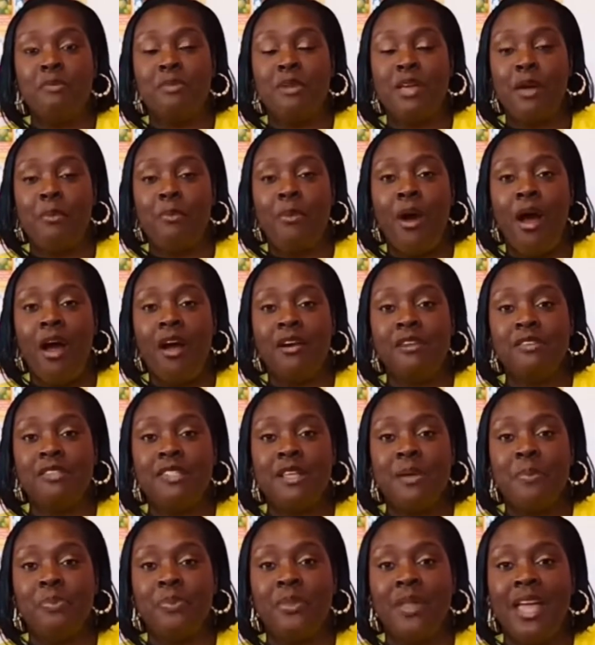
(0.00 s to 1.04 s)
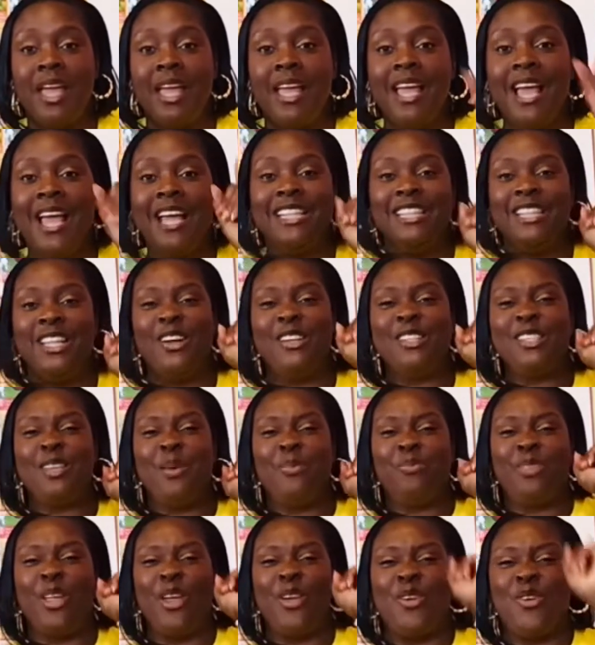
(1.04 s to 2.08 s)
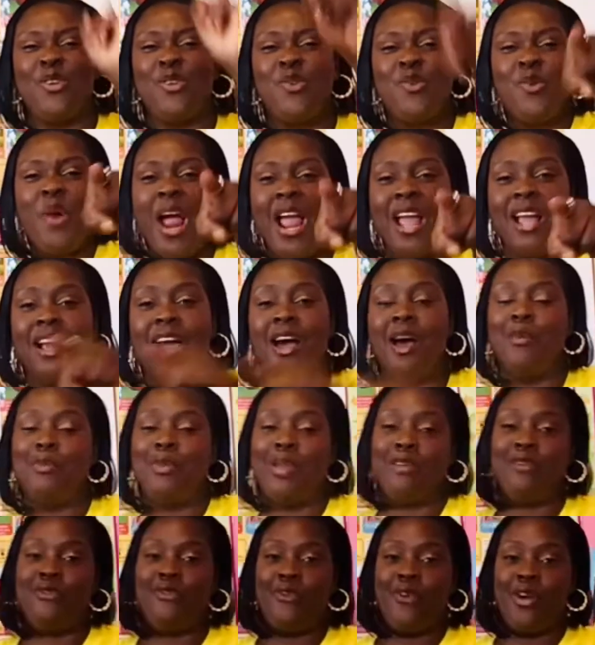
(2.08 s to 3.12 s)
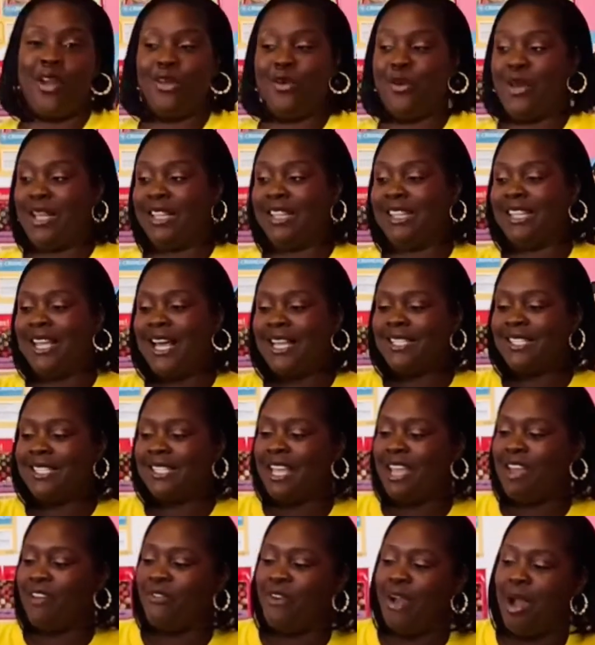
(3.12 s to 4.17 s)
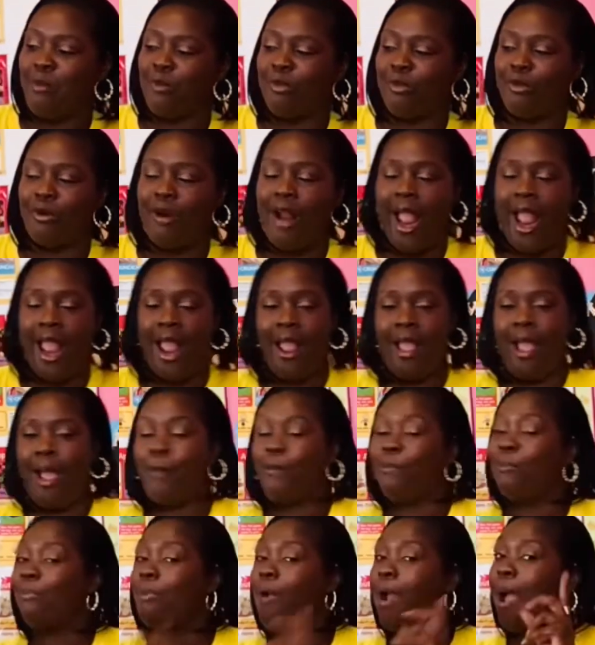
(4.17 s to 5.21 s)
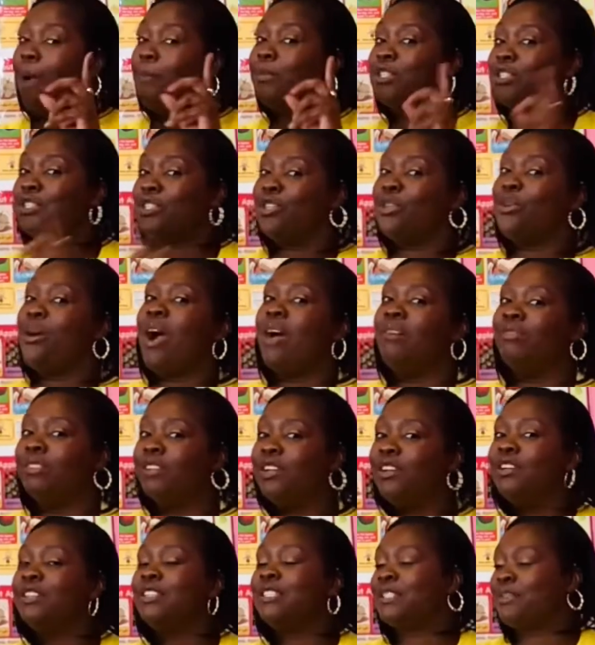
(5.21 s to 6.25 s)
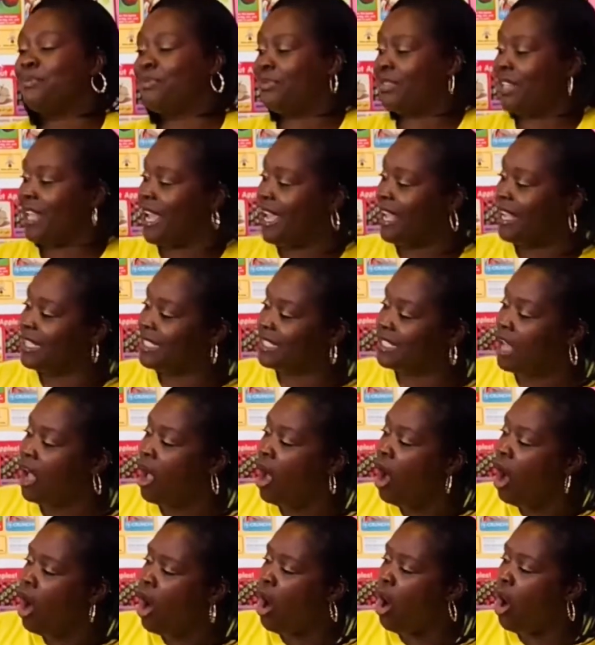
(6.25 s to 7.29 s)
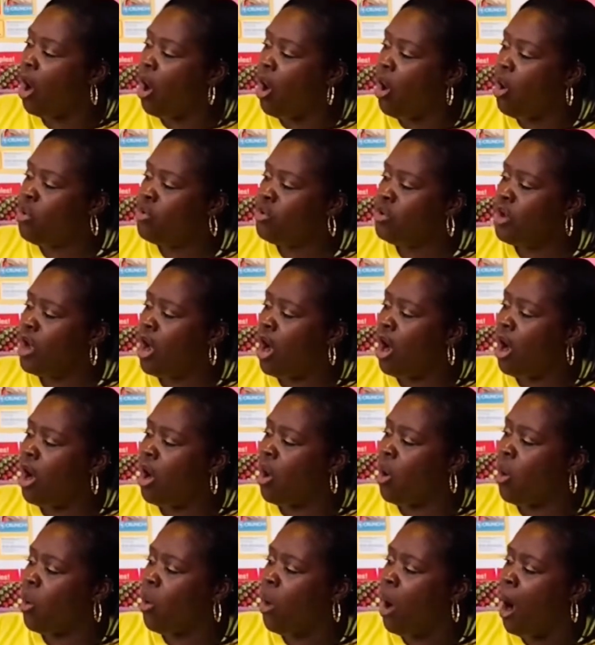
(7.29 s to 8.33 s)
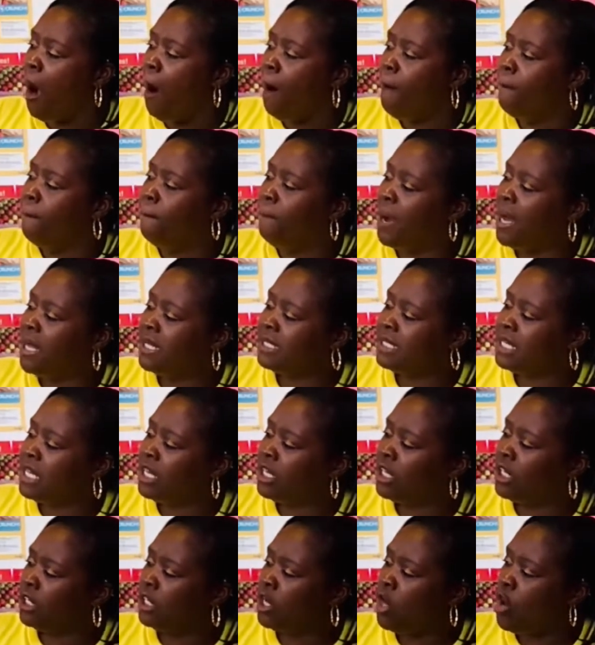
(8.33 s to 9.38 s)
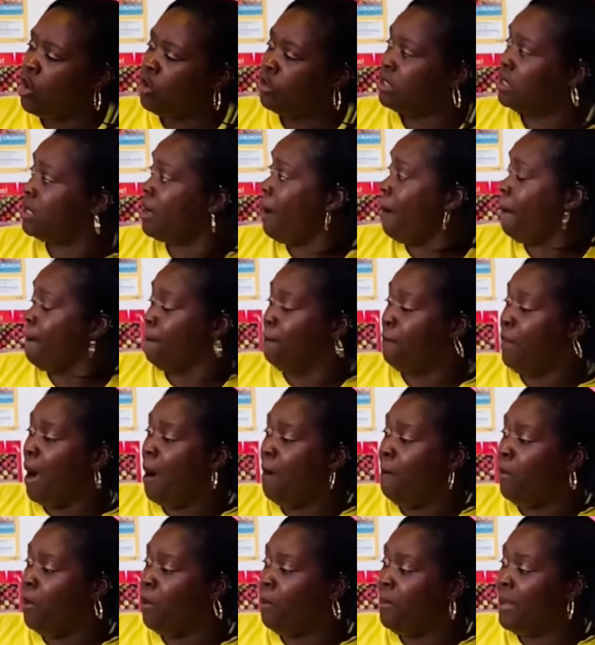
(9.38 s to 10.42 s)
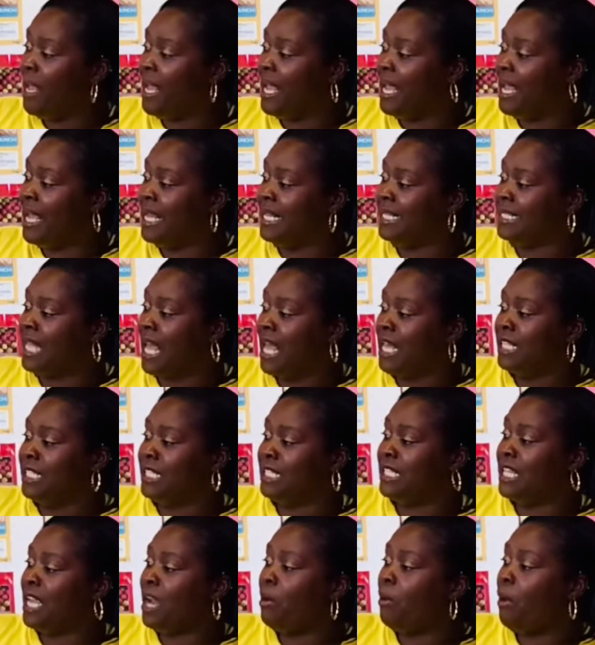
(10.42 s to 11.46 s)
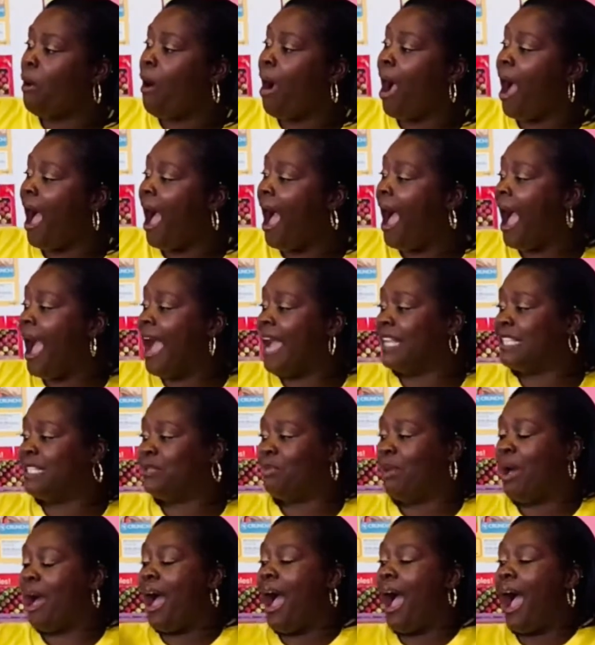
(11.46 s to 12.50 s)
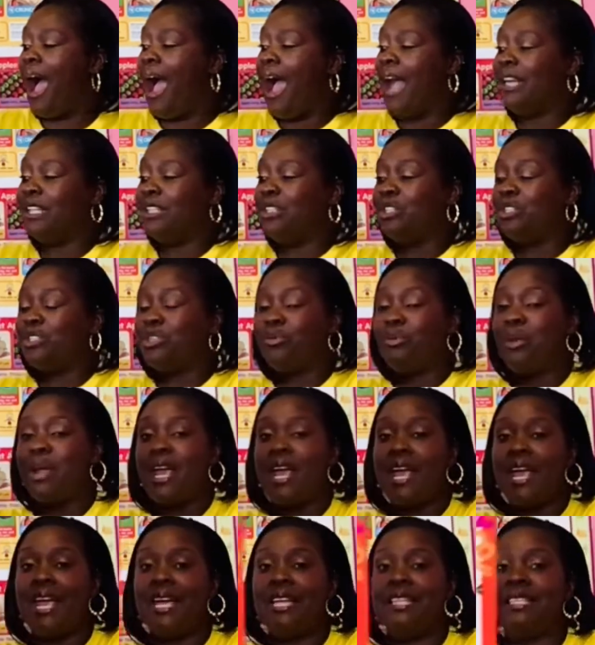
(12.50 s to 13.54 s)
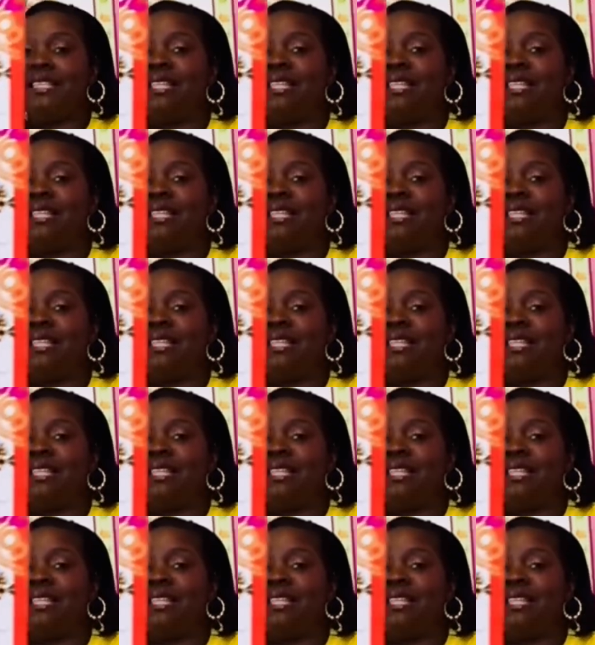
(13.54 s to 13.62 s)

part of something, there's something great coming for you. And let's see if I'm right. I promise you, I've learned some things. Oh no, buzzing close, bumblebees. 0 hides behind the trees. See,